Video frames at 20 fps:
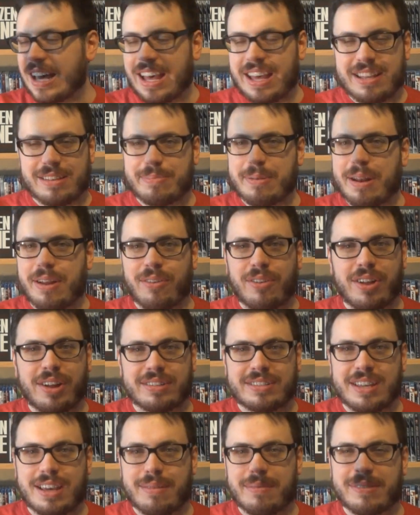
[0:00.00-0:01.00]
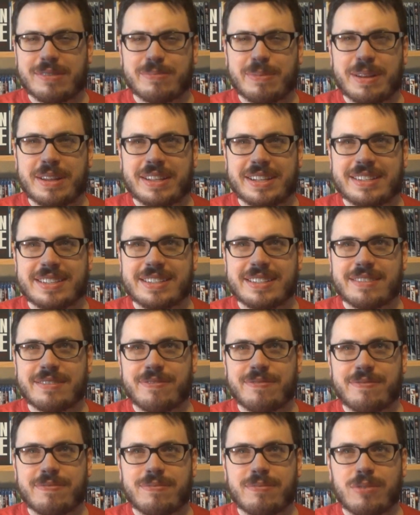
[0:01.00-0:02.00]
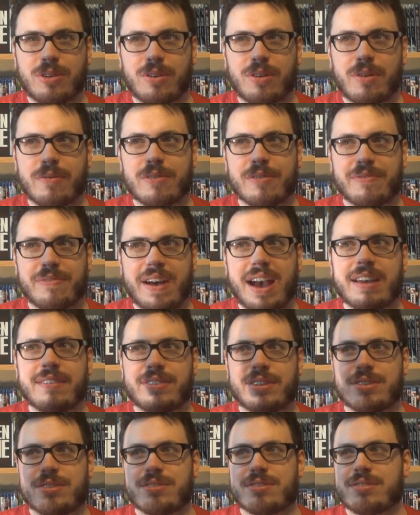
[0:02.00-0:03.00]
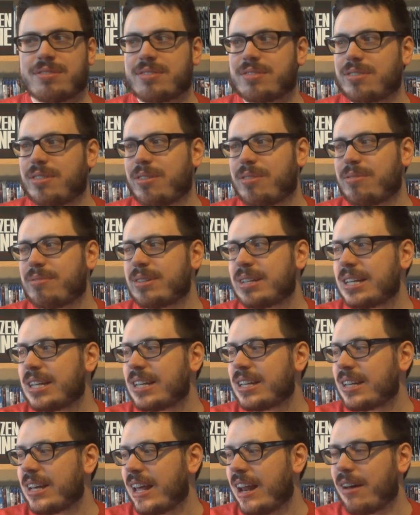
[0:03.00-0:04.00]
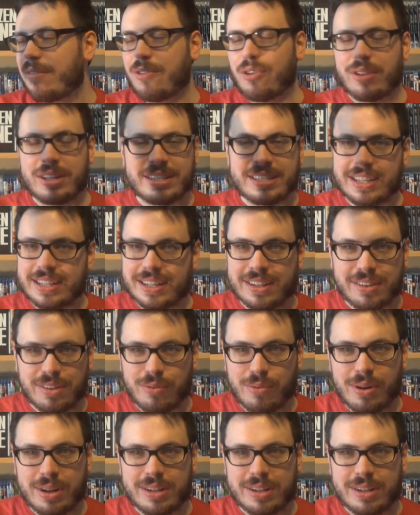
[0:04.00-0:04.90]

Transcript: It's been a long time. It's been like over 5 years. So, and I've only seen it the